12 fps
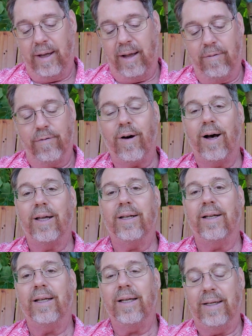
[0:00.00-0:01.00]
And
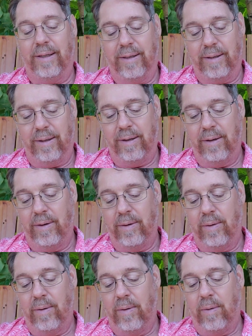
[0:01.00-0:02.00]
finally,
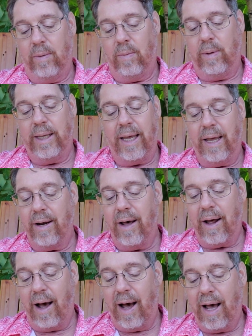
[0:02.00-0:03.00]
we
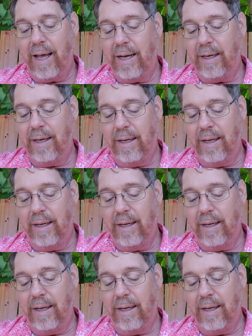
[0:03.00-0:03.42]
cannot hide